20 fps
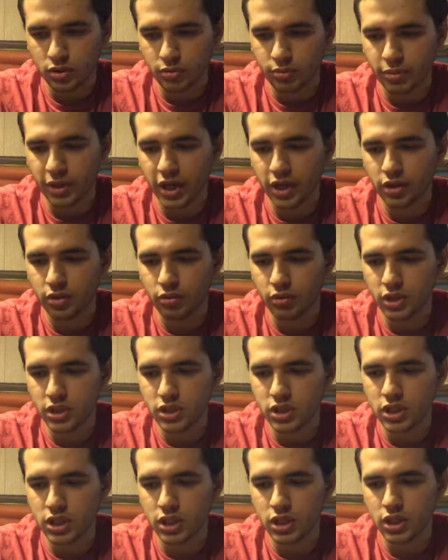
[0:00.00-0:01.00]
by the
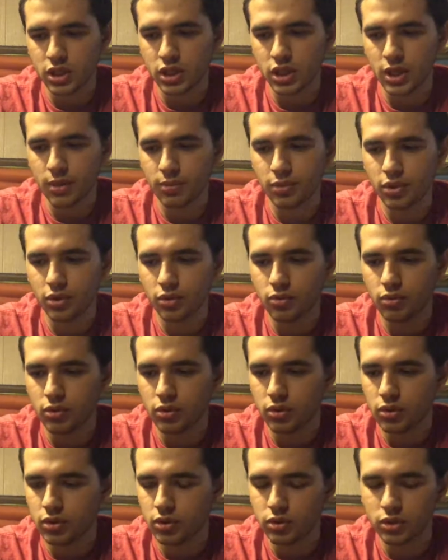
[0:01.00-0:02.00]
which he condemned the
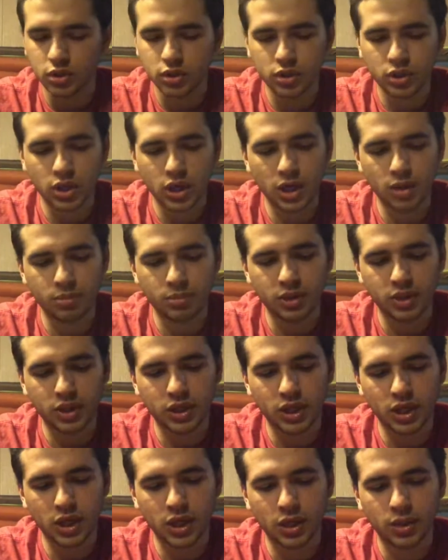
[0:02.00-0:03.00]
world, and
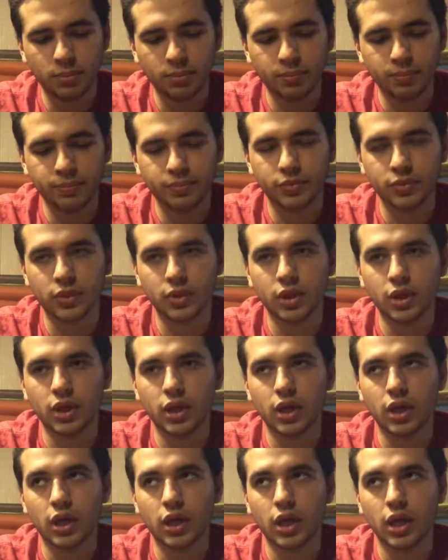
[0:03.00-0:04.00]
became
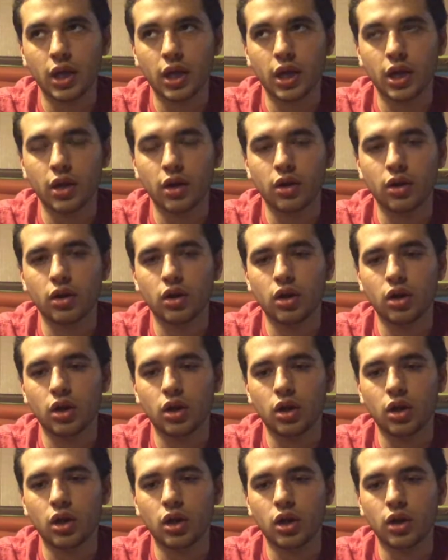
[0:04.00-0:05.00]
heir
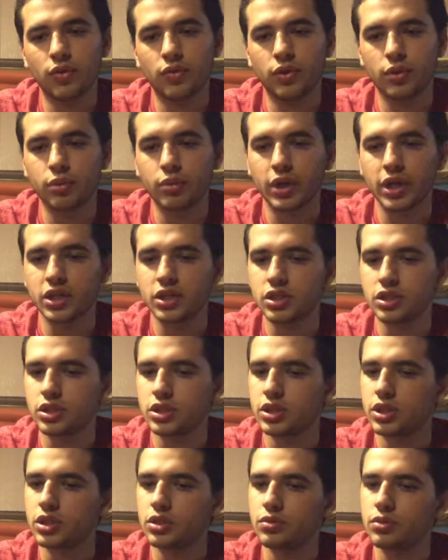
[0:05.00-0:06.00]
of the
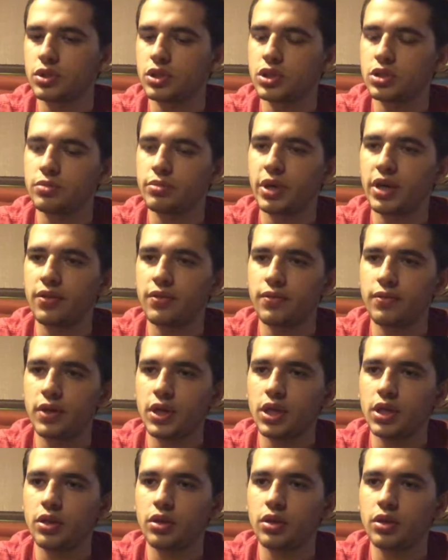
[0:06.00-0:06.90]
righteousness which is by faith.